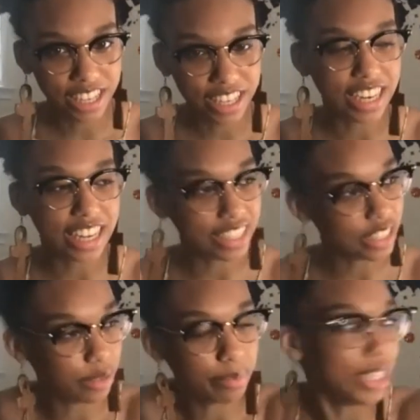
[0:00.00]
like,
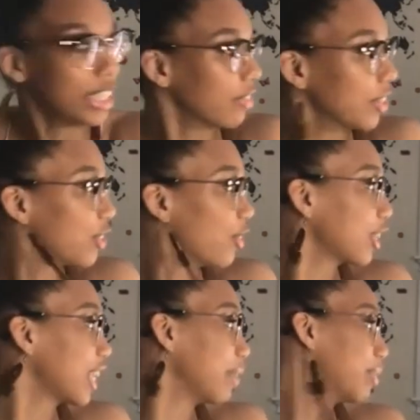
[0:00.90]
the meaning of the song
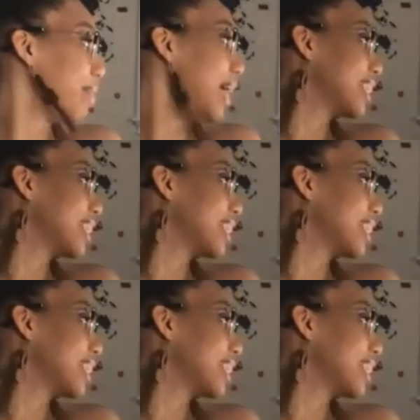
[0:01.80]
came to pass.